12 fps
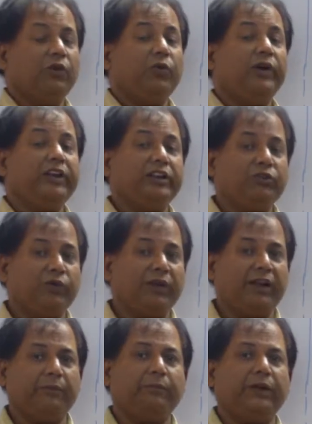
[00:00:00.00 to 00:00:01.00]
When you
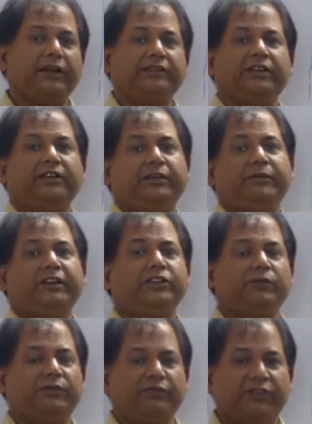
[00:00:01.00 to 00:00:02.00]
will apply the limit
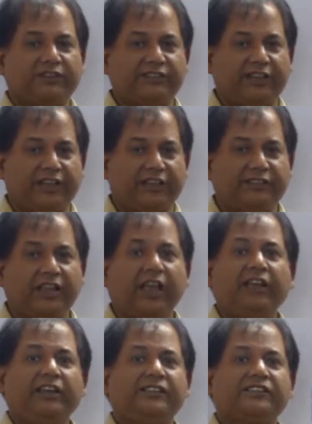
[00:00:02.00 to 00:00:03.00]
of a function,
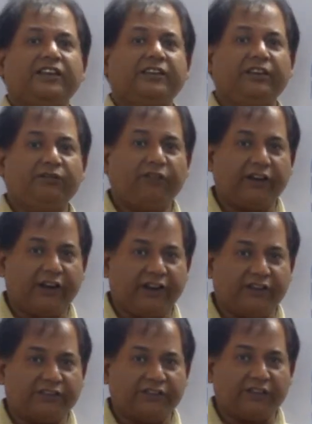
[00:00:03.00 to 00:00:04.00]
its
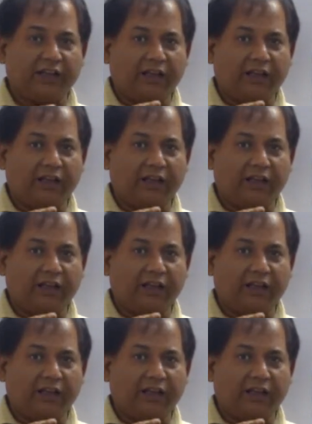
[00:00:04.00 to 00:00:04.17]
difference